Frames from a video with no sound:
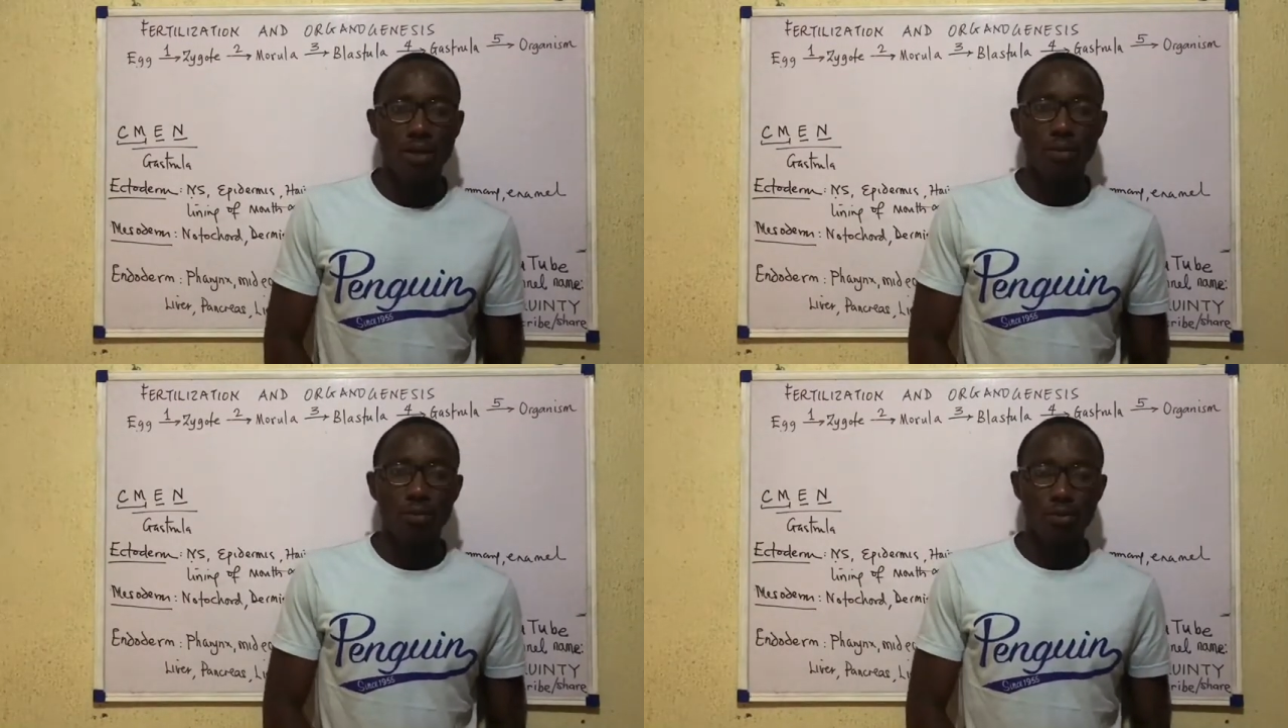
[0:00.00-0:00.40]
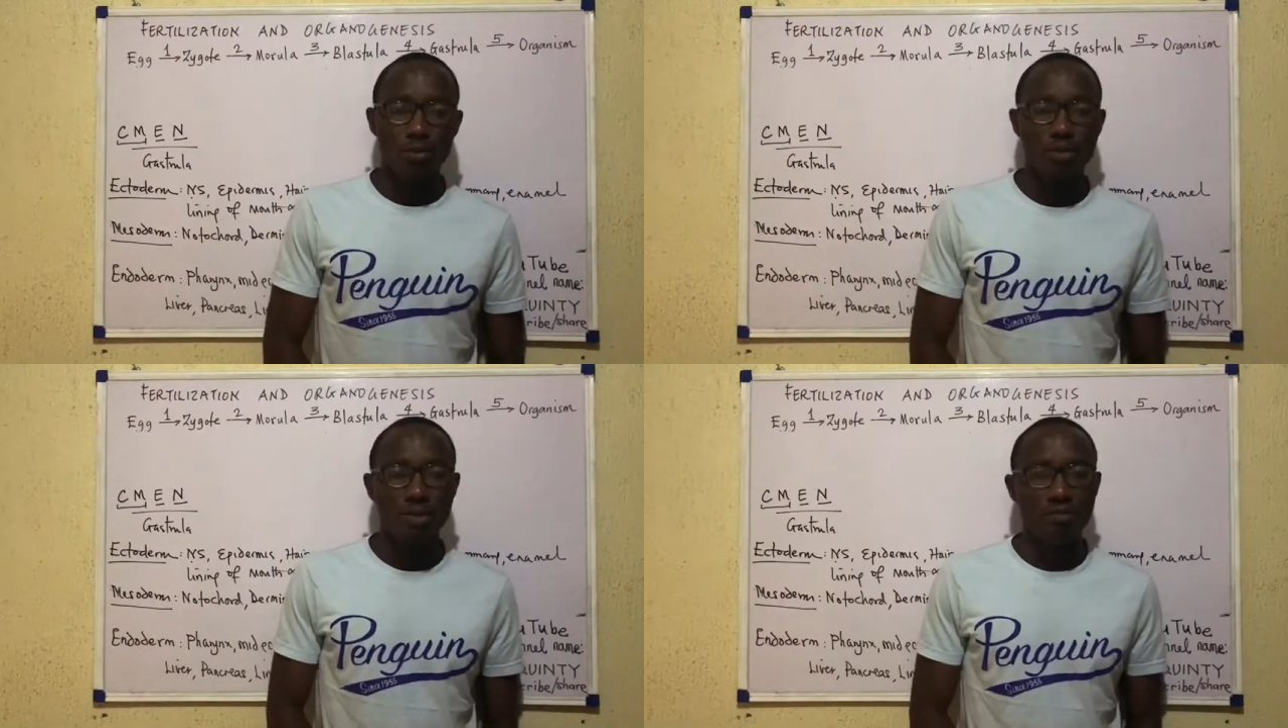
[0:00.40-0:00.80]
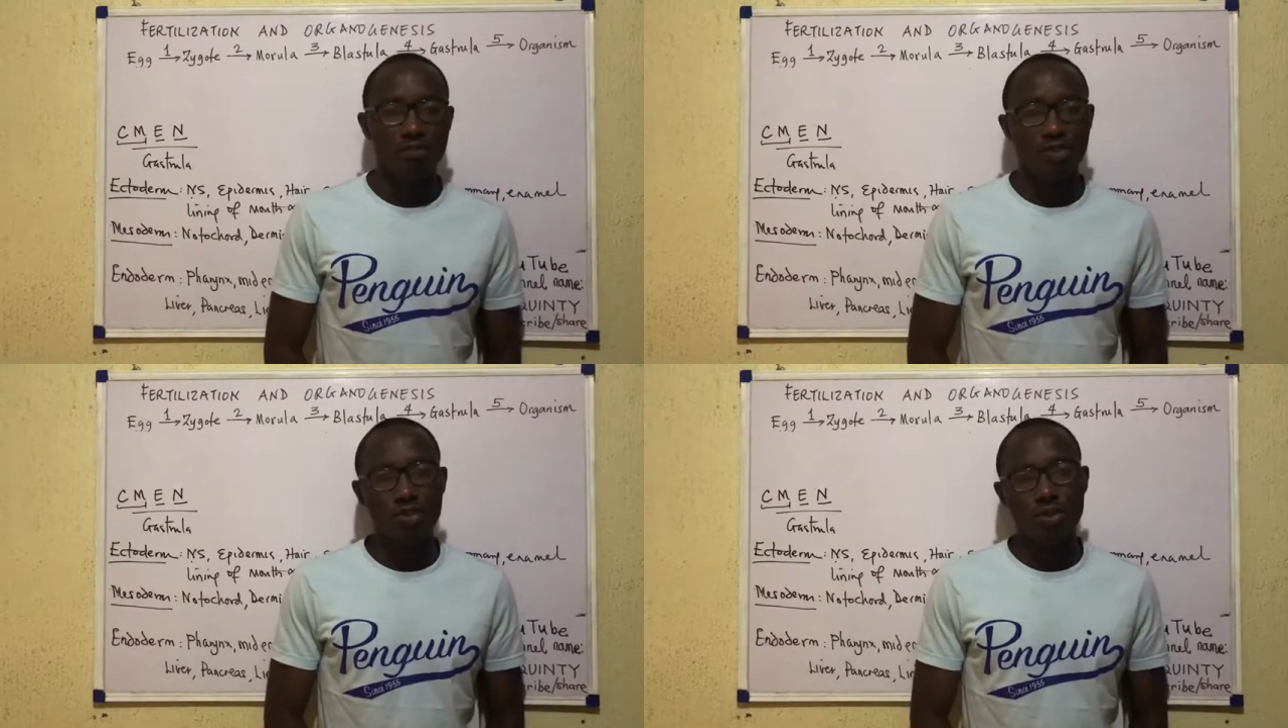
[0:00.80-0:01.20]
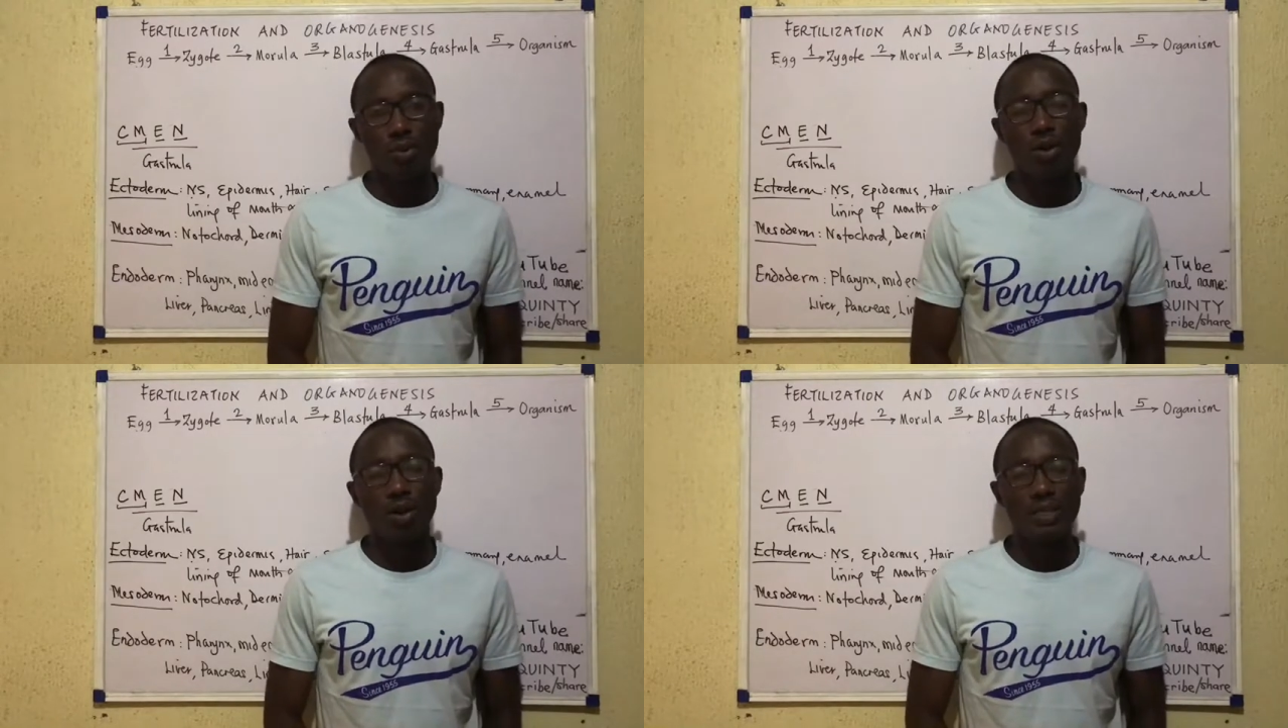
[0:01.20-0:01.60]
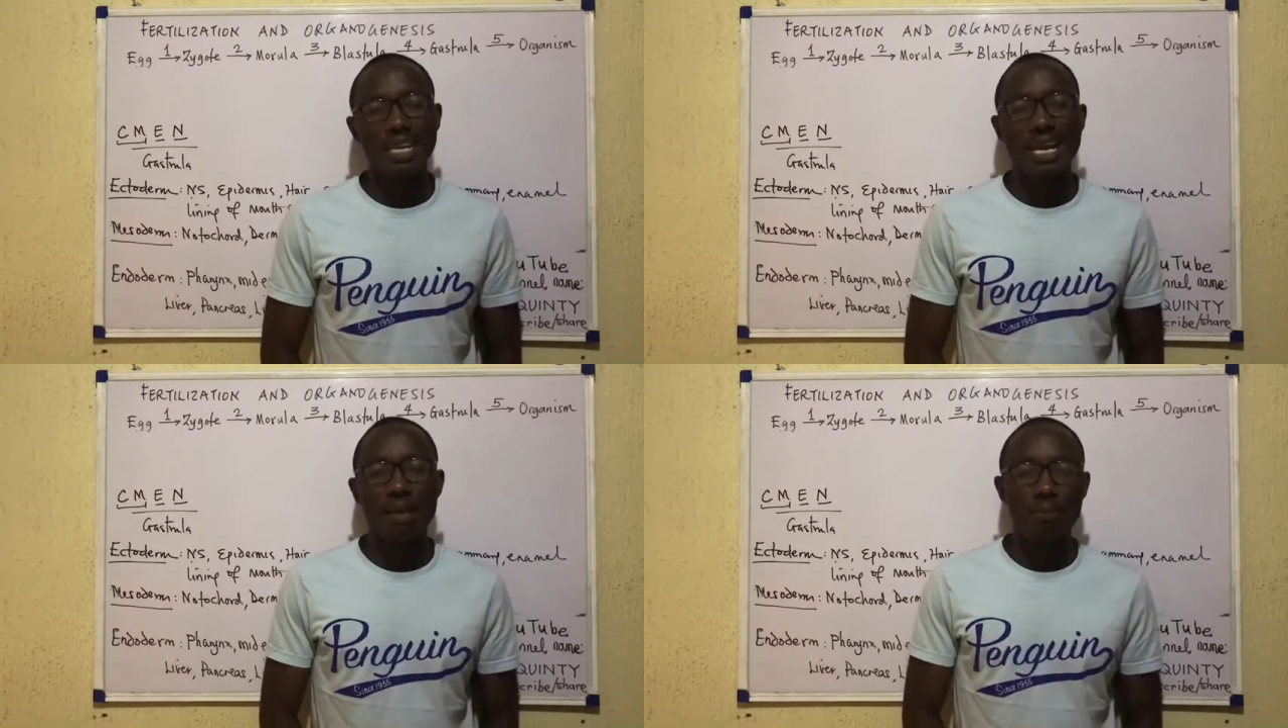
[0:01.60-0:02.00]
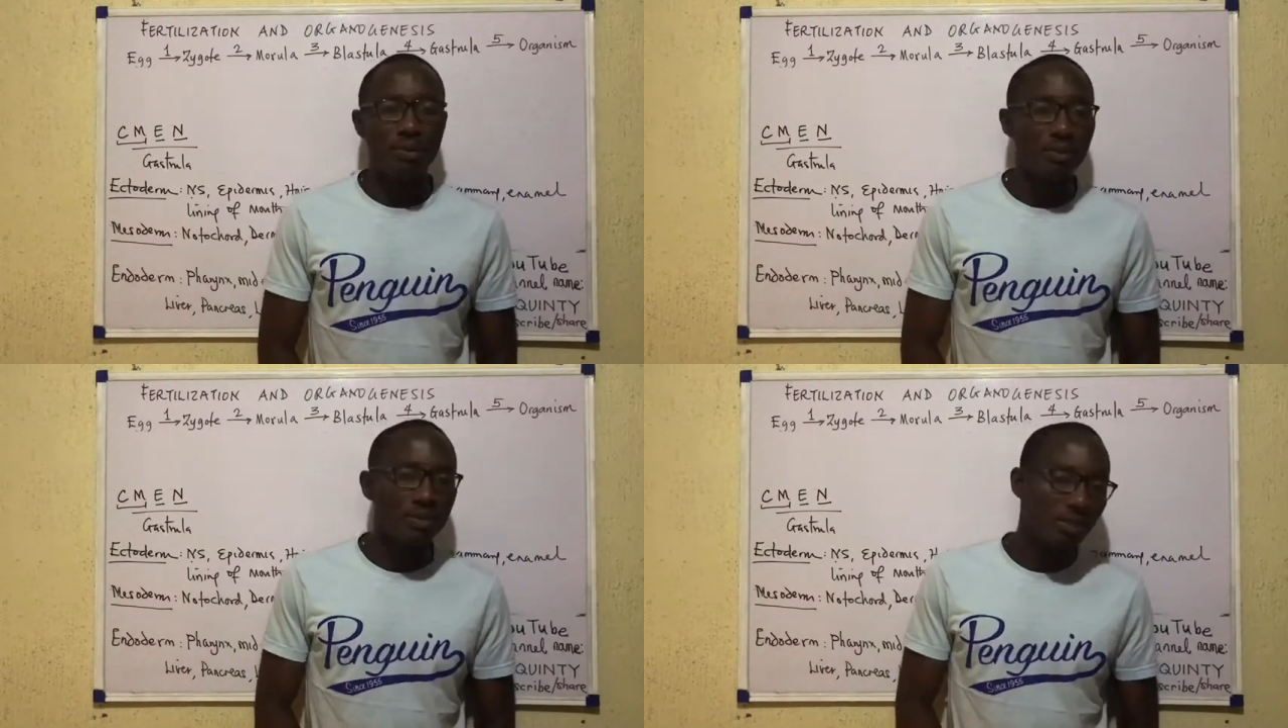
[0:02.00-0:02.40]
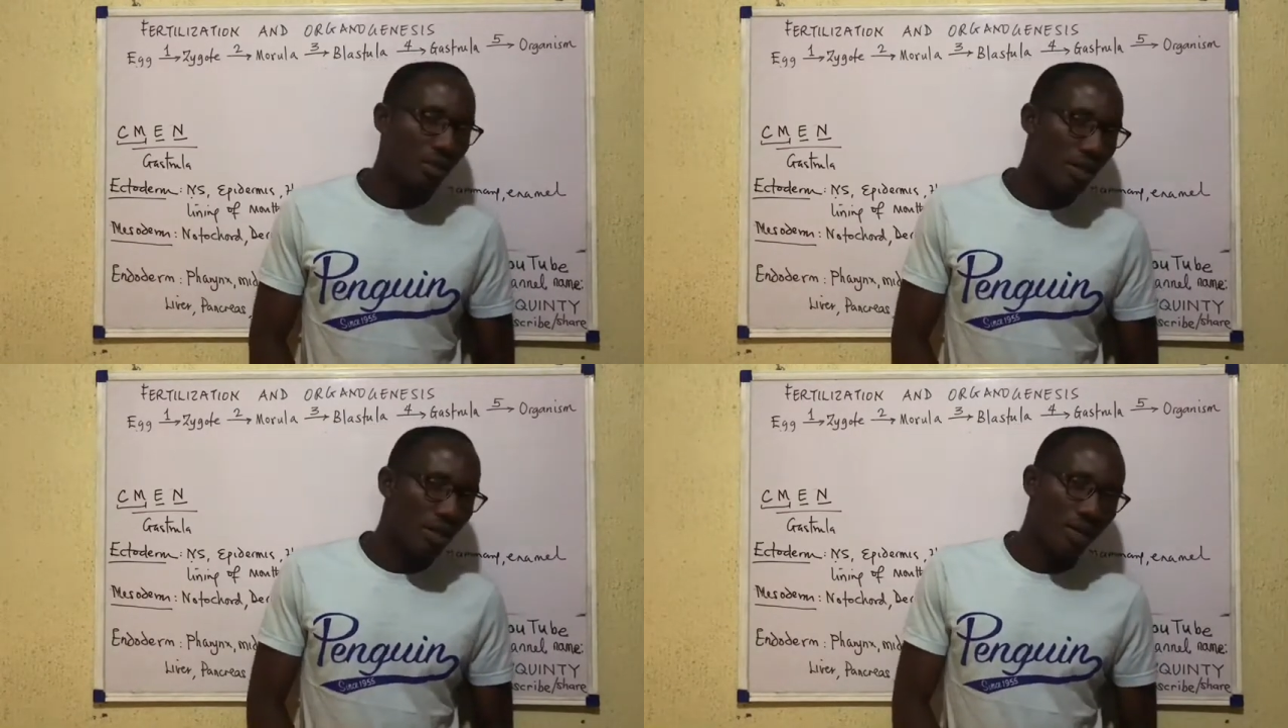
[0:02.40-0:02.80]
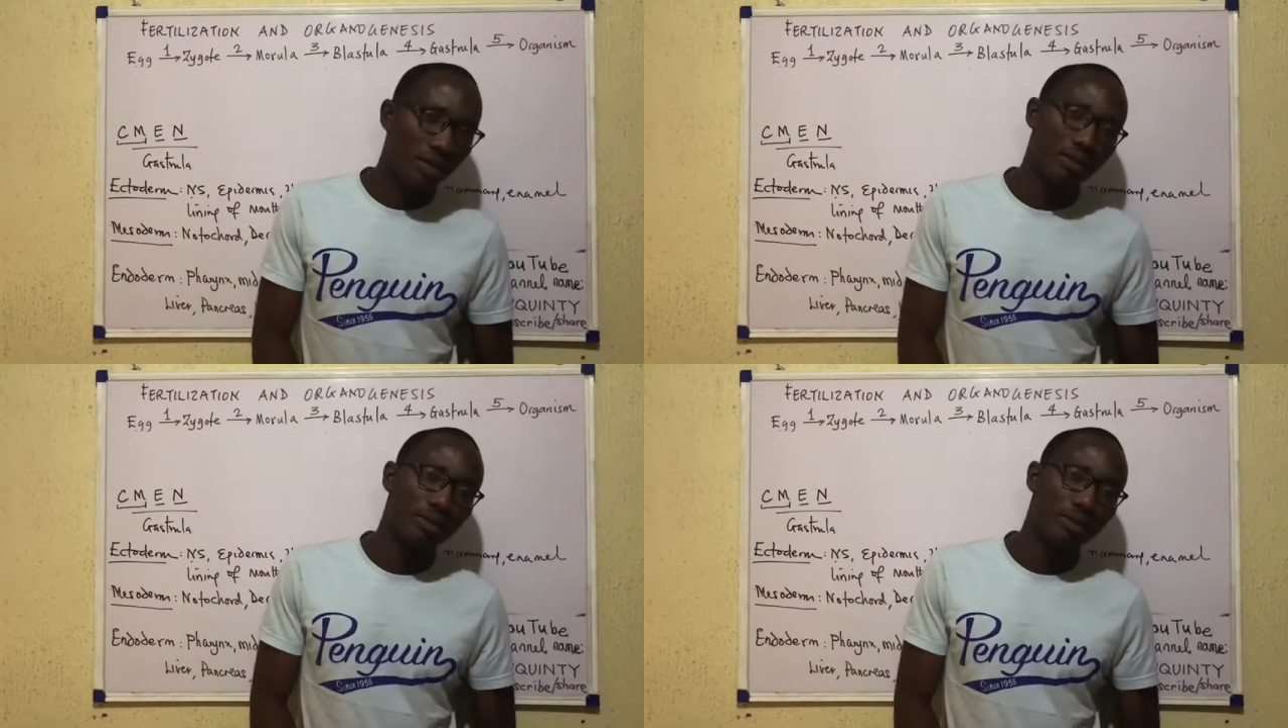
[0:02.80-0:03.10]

would be a video on epithelial